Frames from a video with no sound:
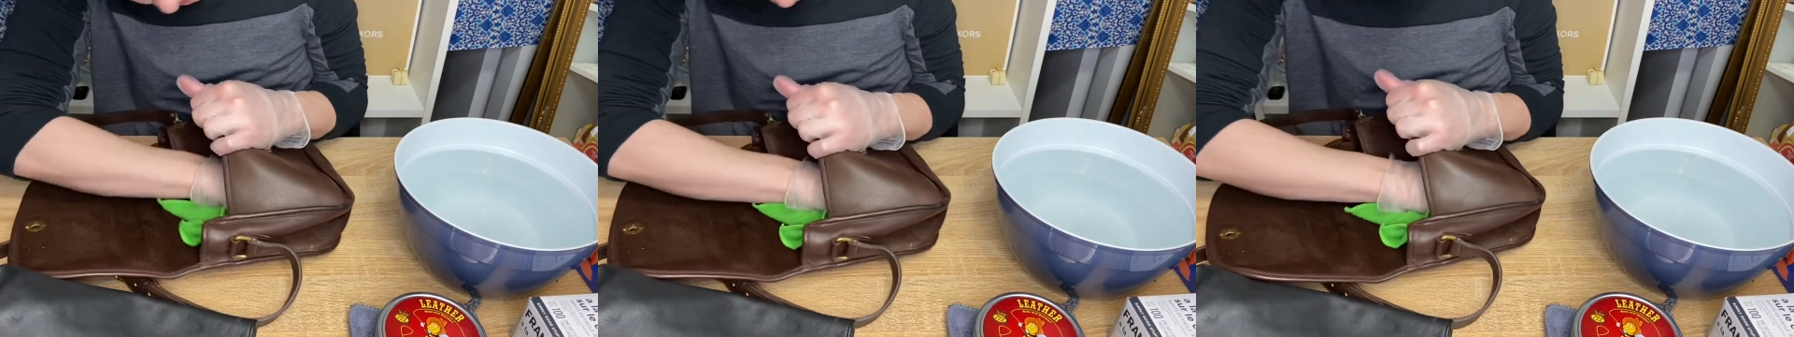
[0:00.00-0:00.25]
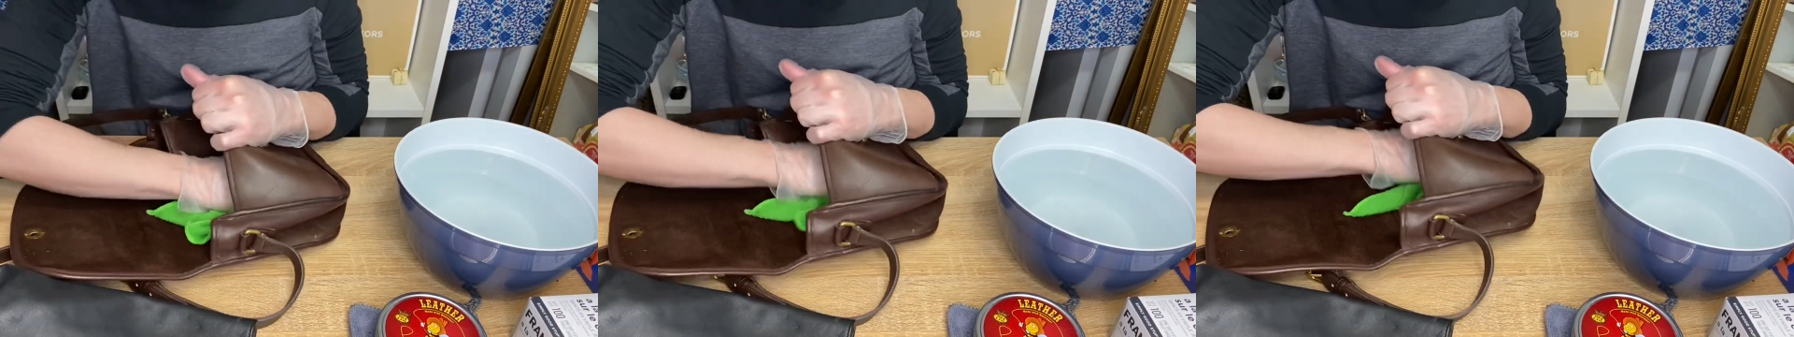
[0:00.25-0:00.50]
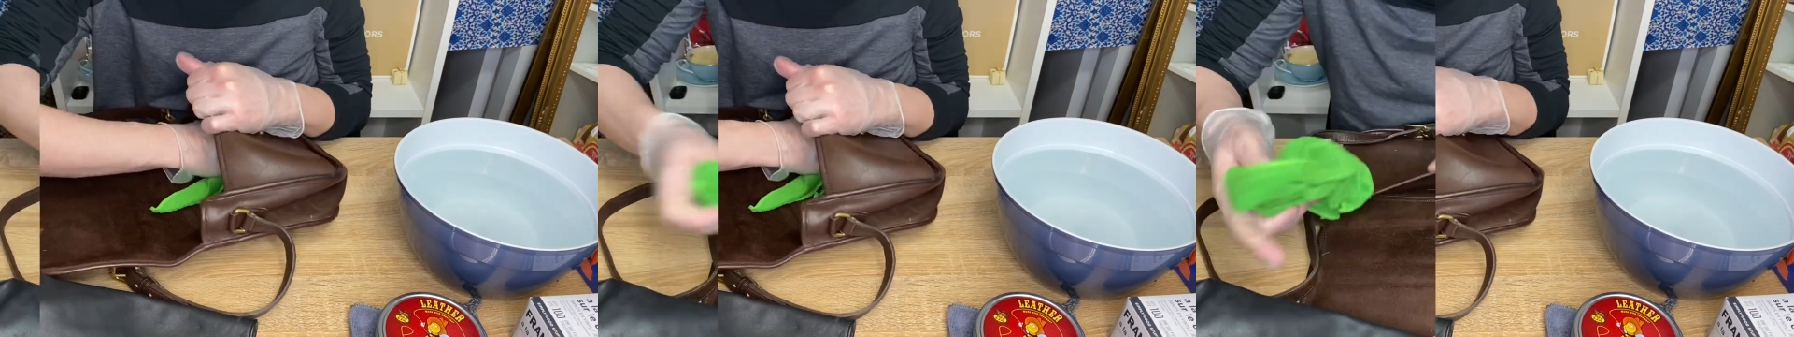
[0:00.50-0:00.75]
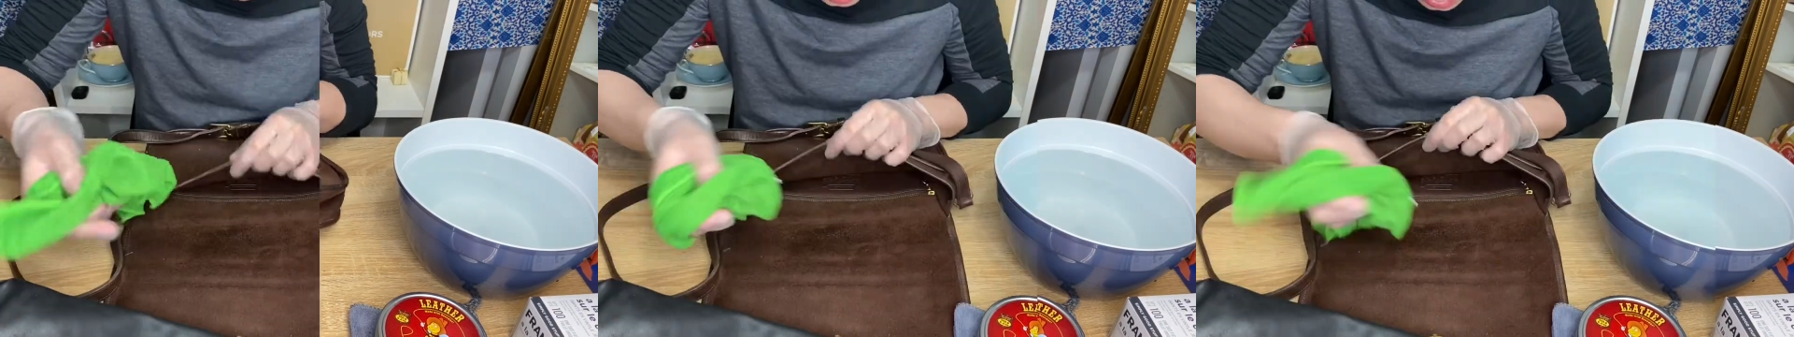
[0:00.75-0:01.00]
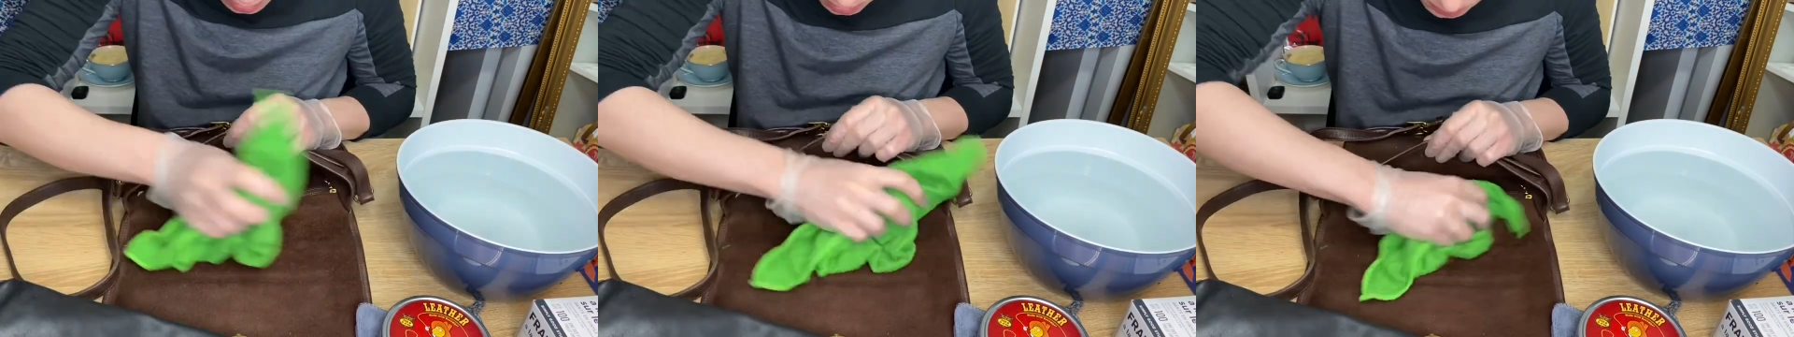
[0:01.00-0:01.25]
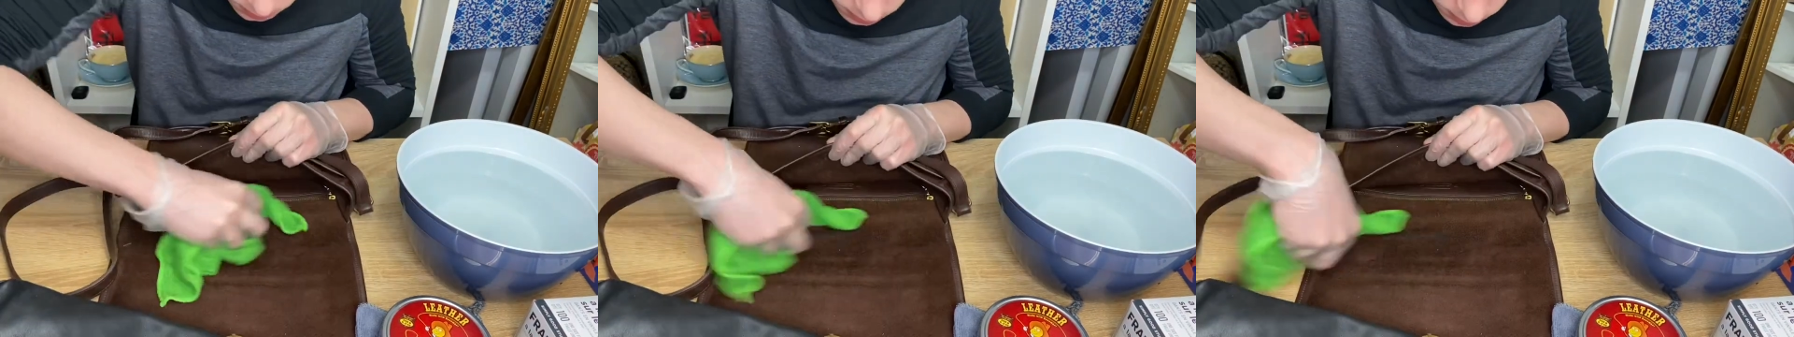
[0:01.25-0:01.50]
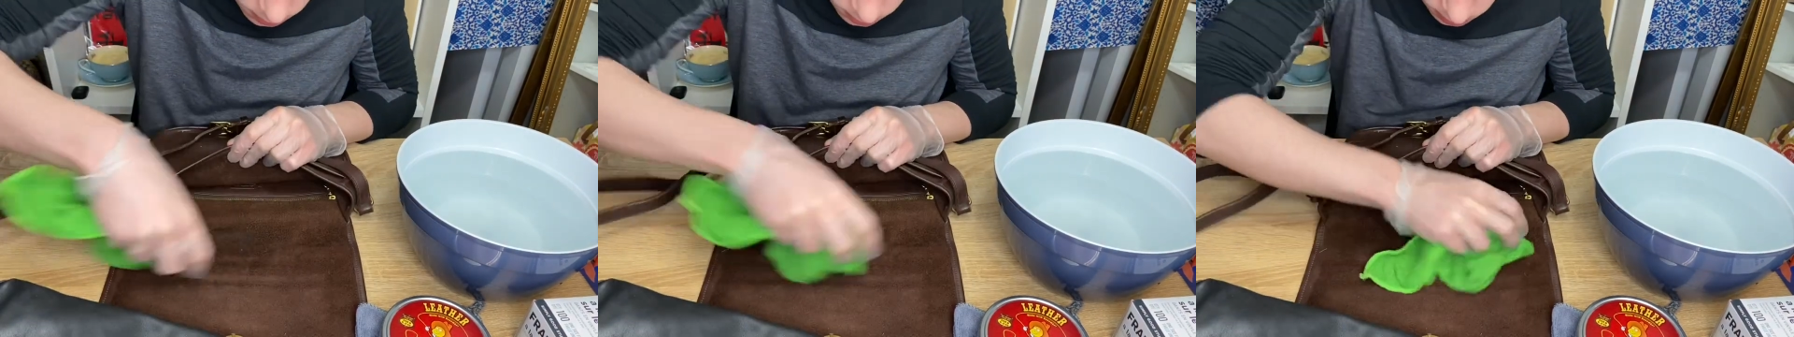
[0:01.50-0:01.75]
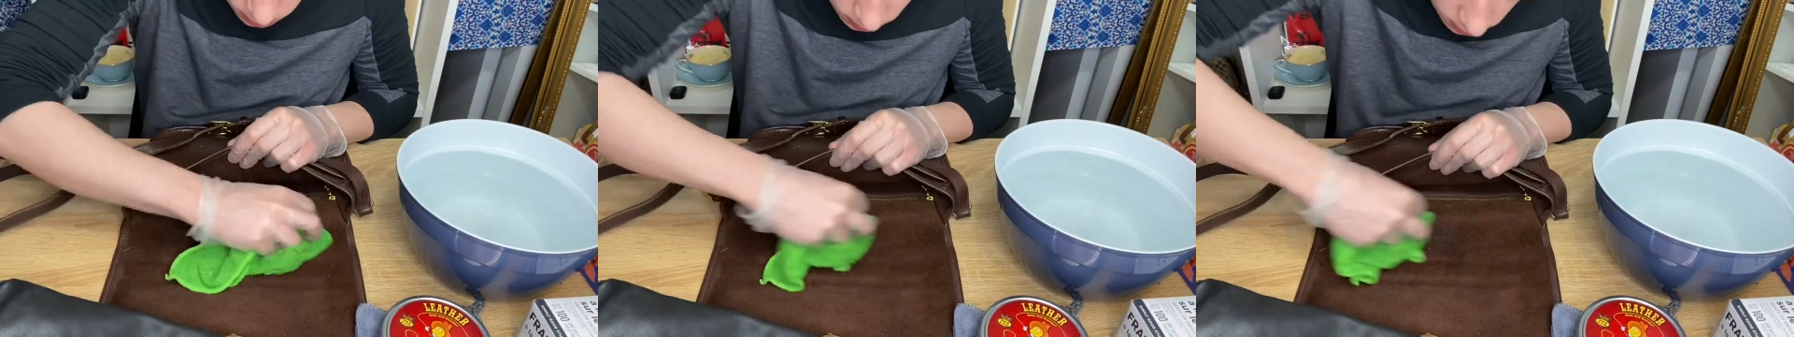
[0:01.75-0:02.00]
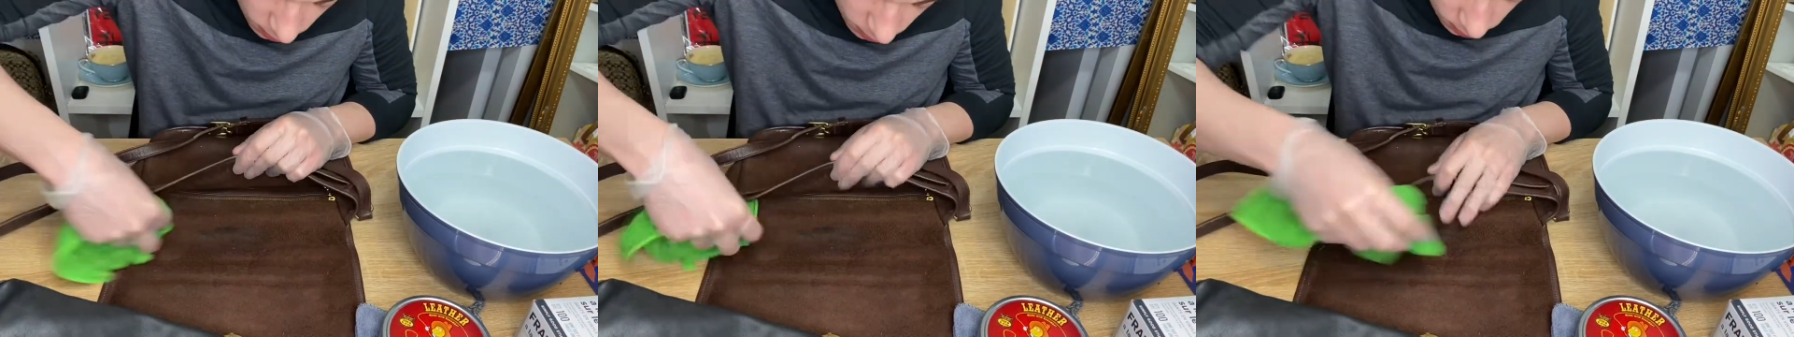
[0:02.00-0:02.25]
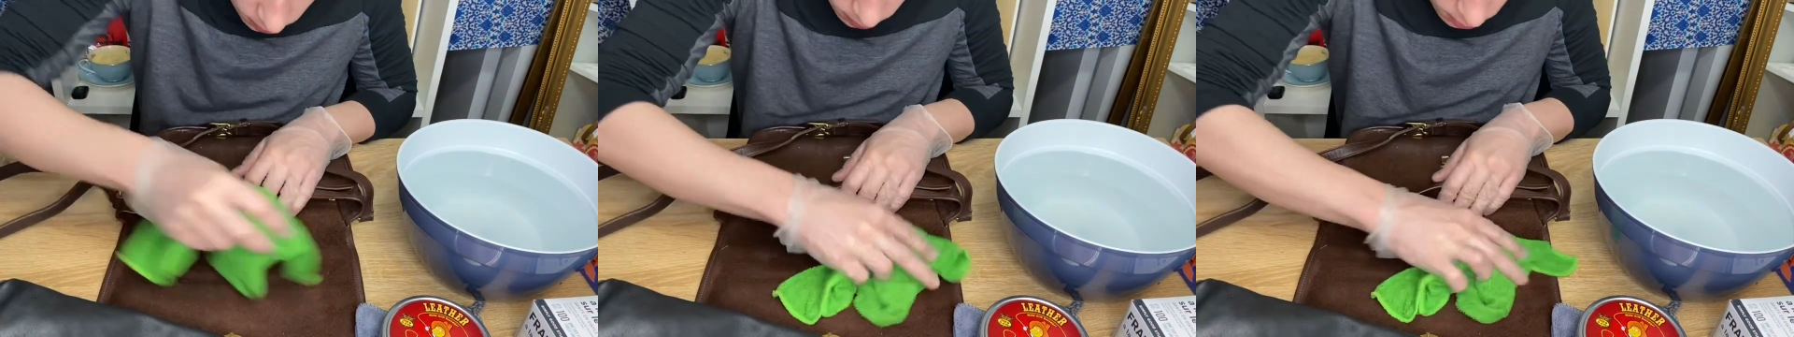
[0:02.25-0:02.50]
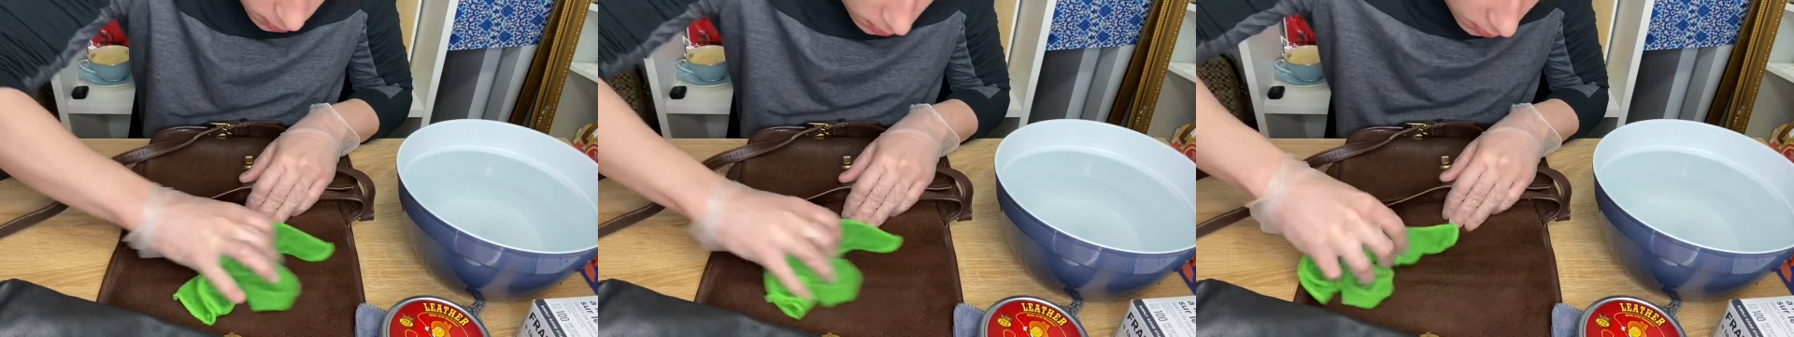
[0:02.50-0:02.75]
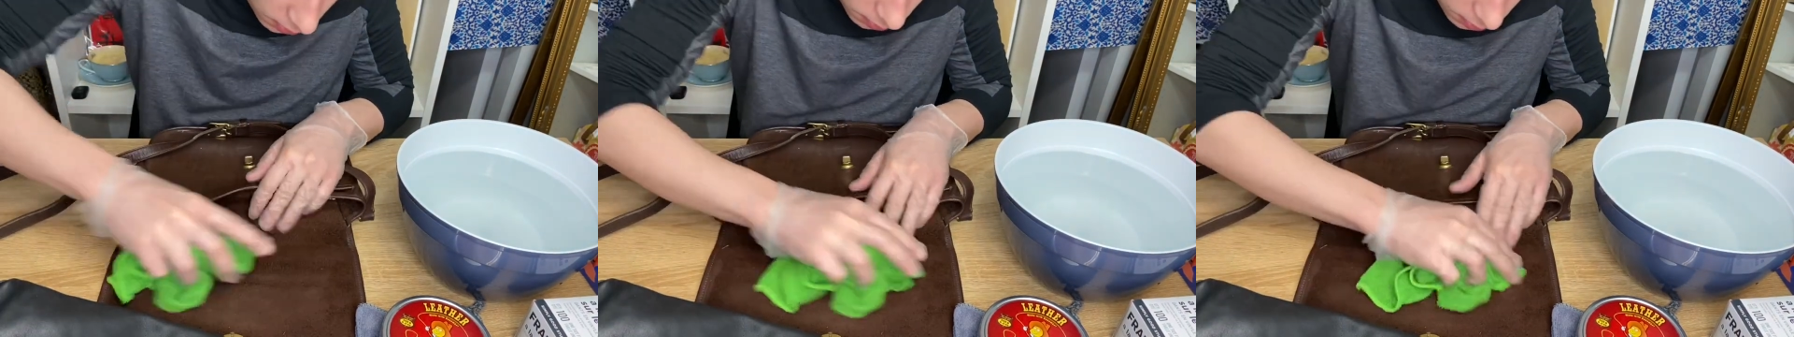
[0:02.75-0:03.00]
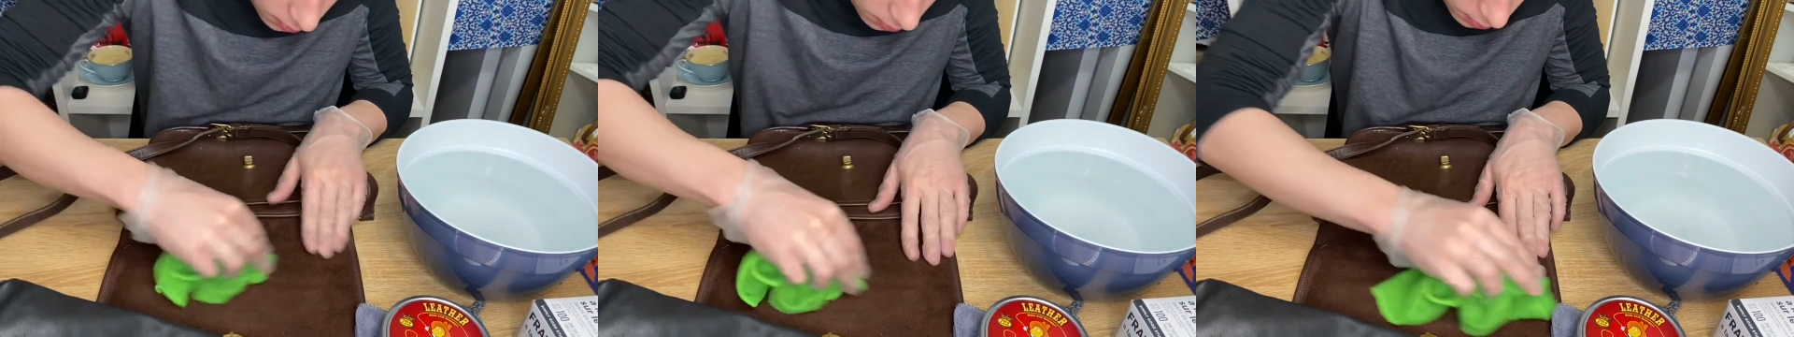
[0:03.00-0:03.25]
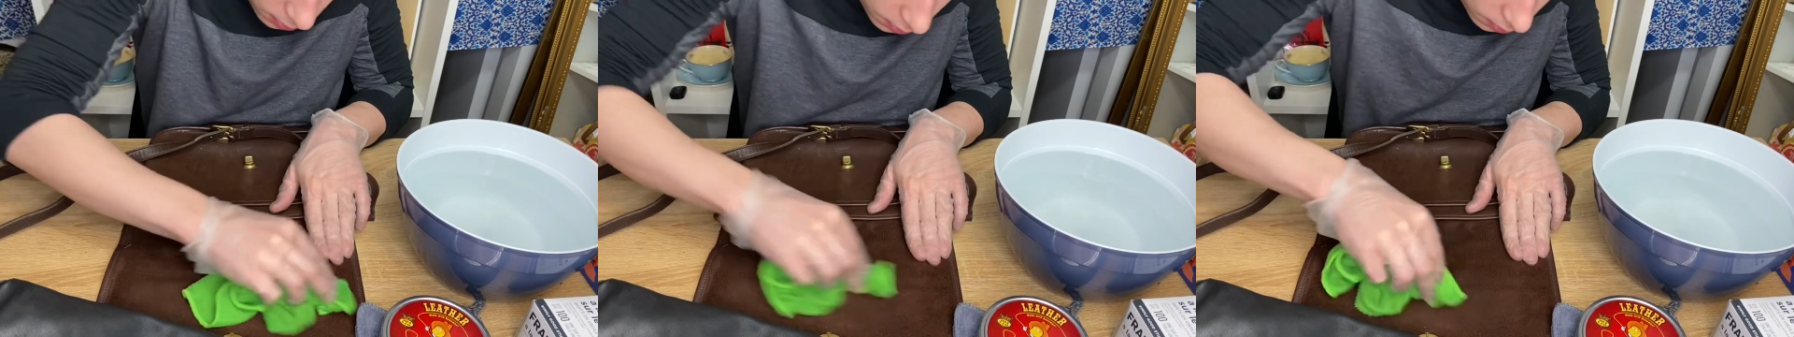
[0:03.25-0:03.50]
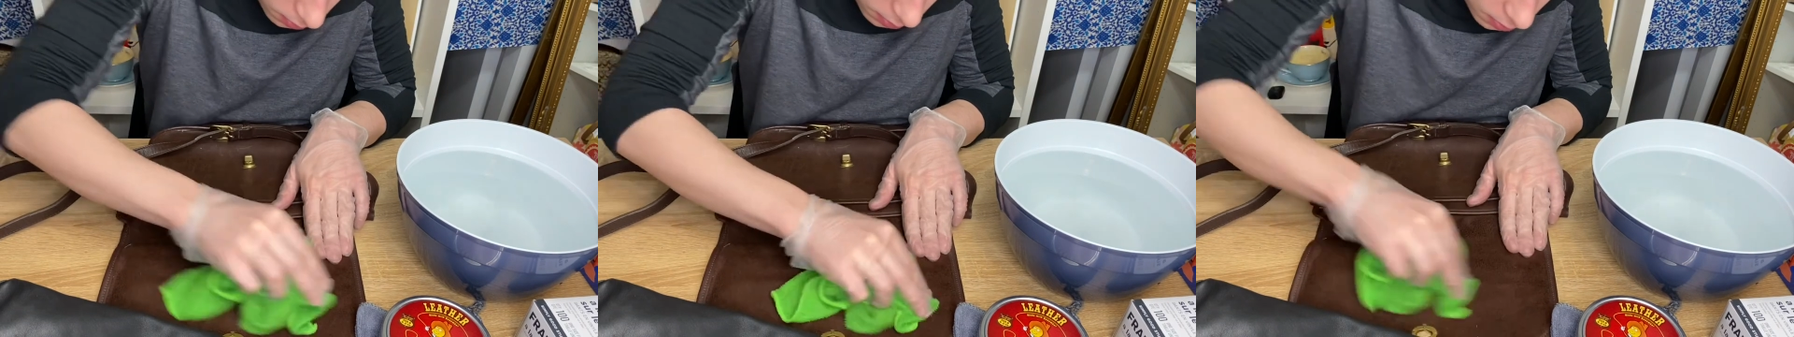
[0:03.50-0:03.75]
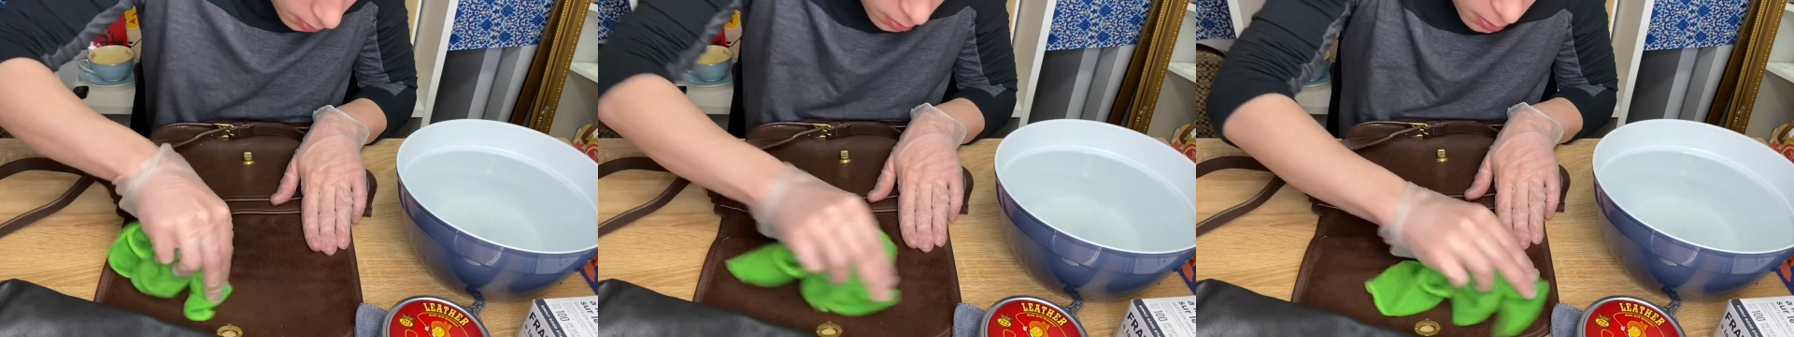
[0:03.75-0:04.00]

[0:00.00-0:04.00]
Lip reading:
(no speaker visible)